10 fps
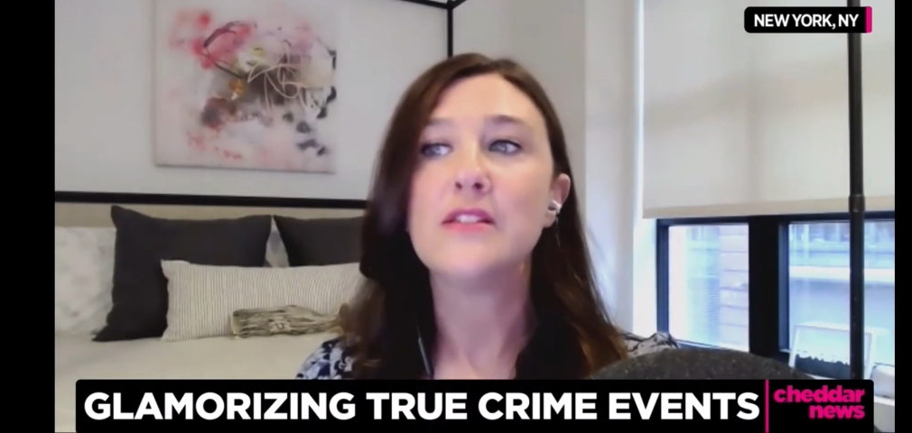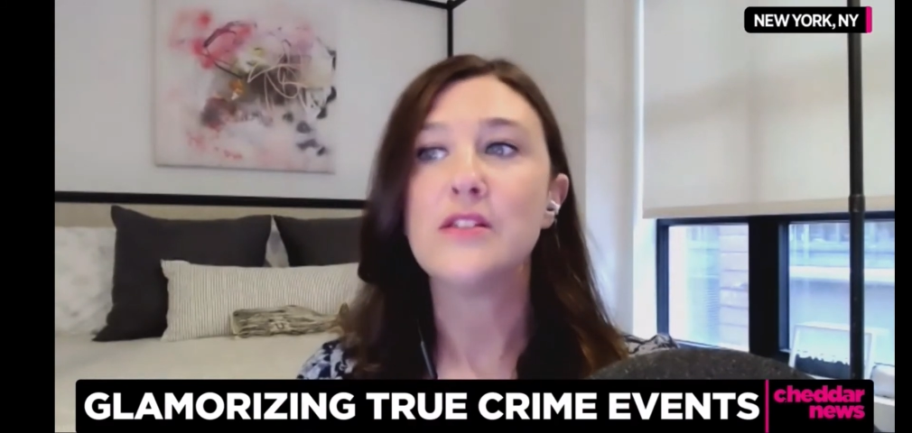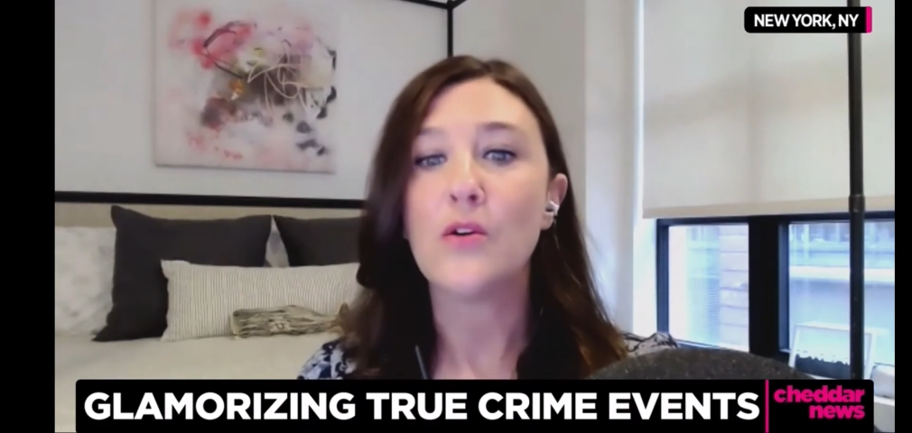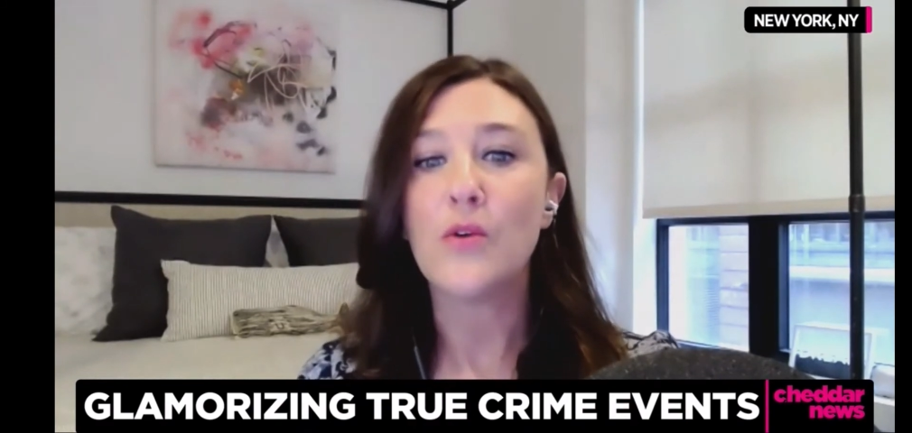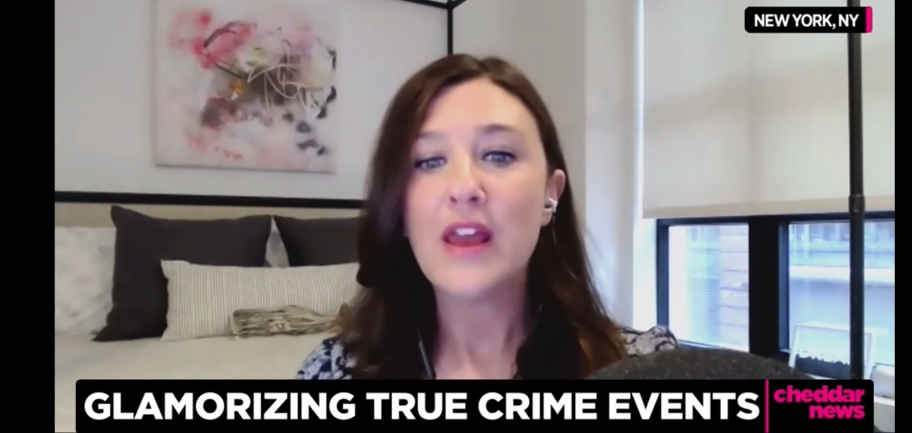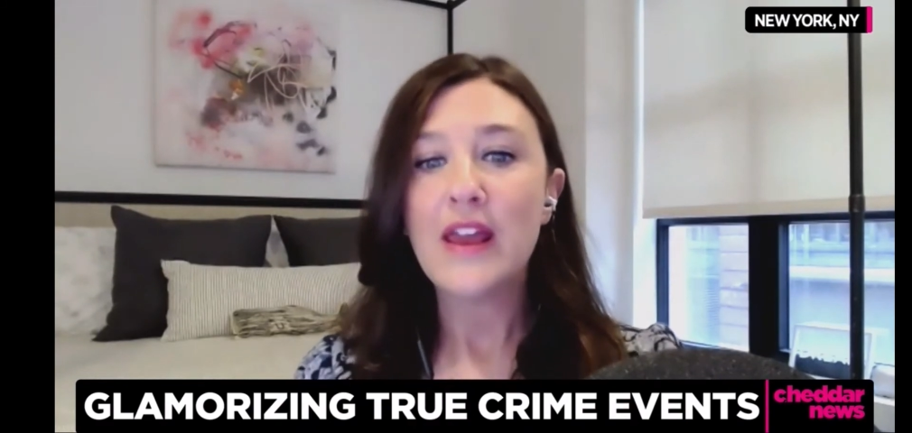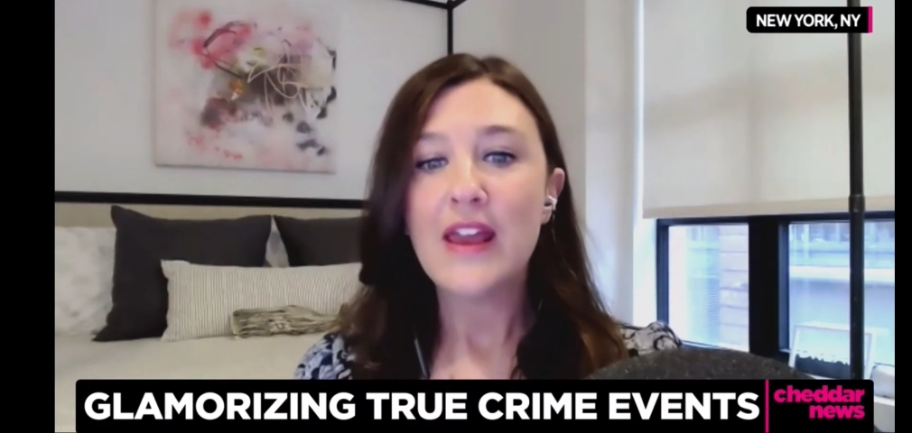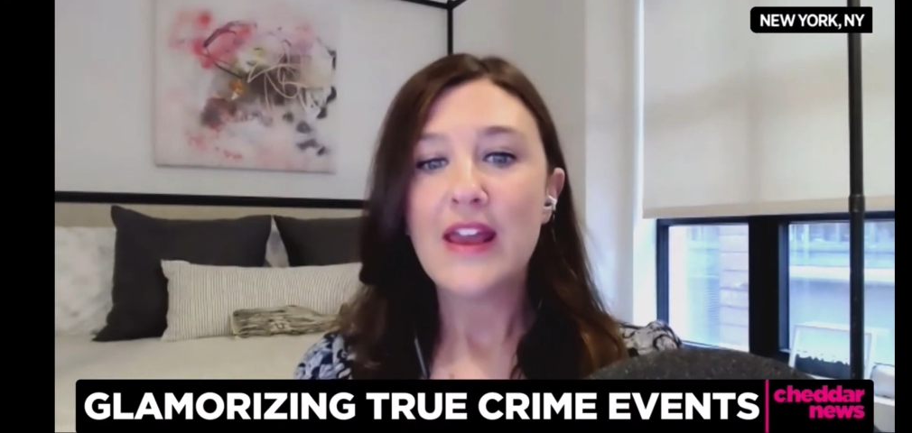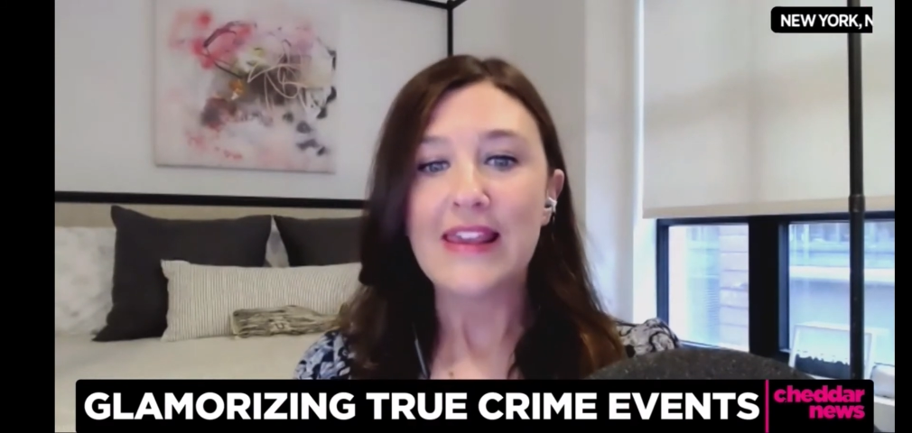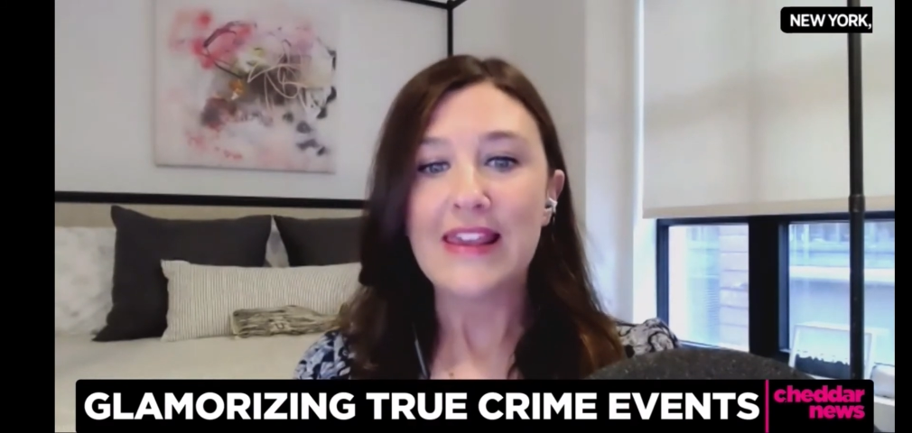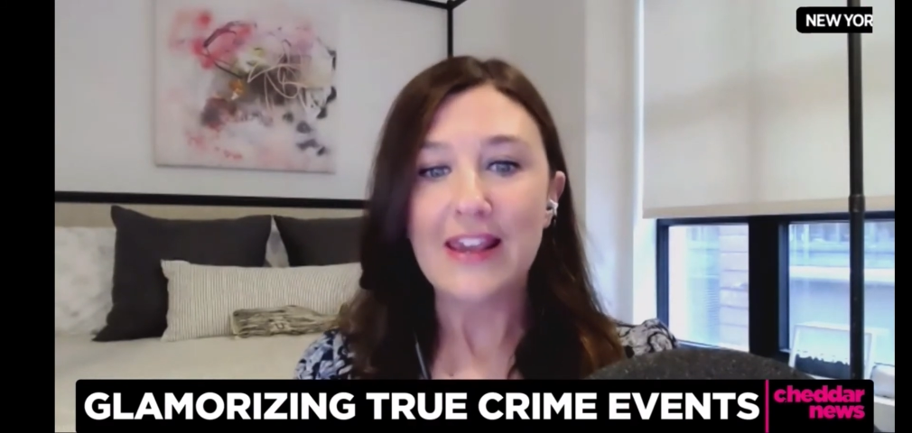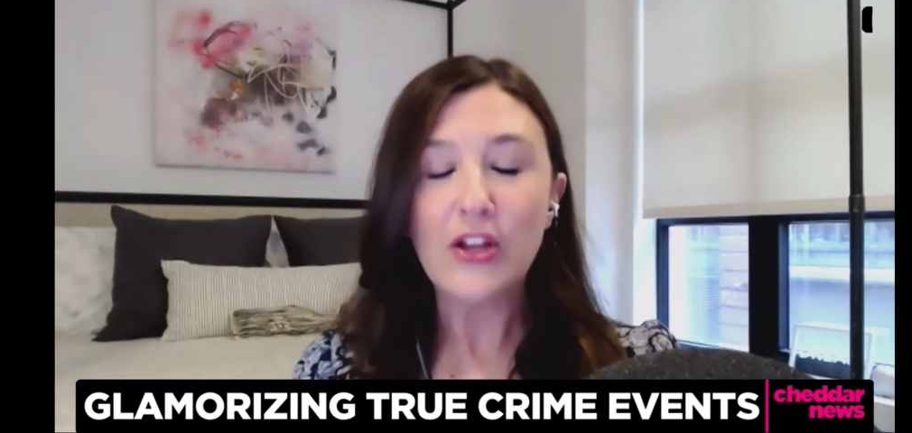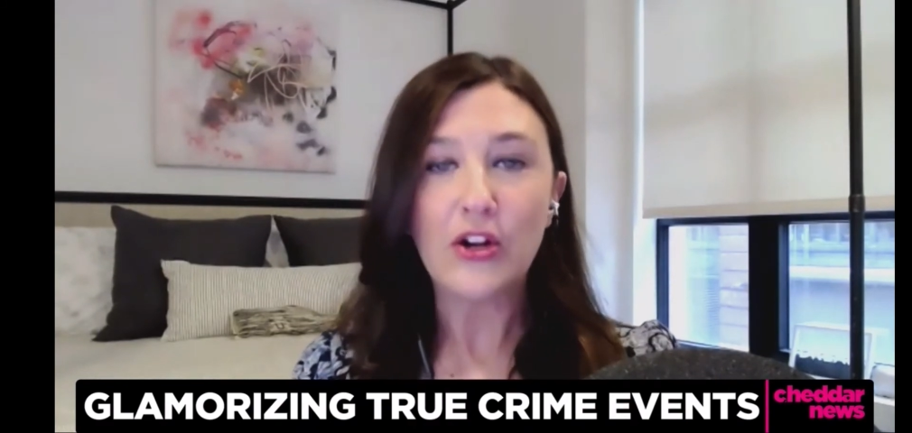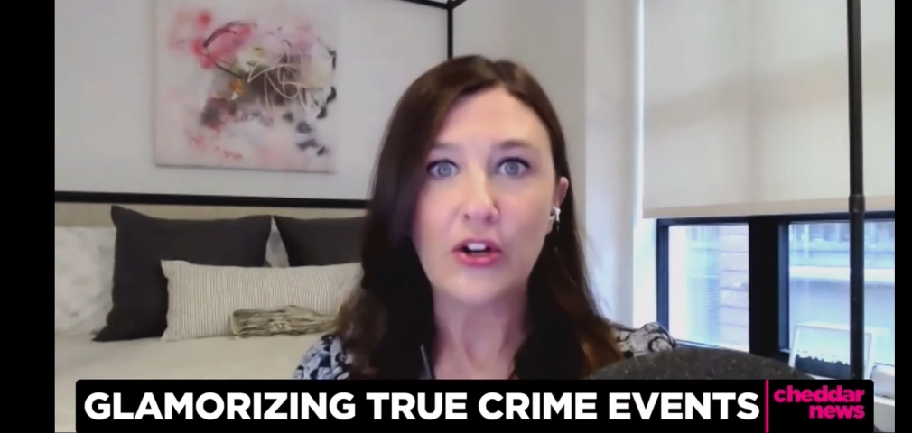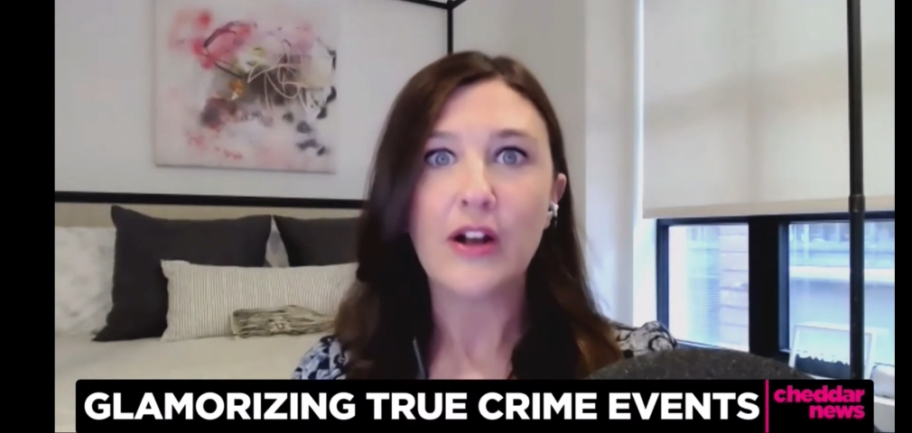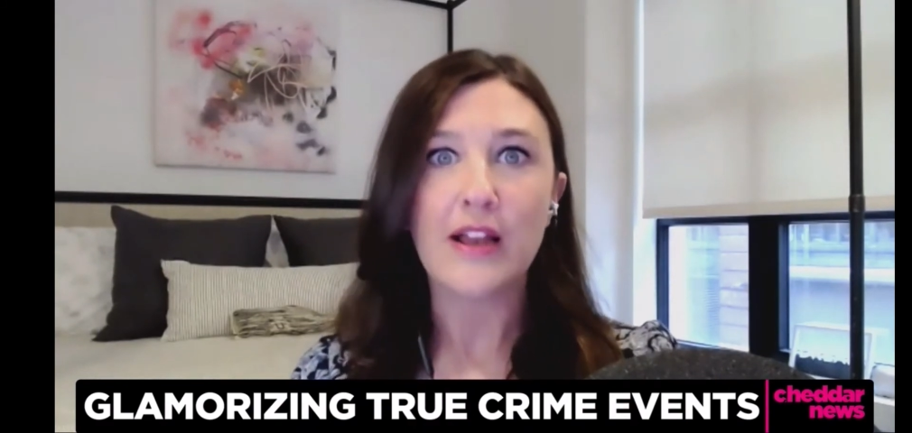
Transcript: So giving her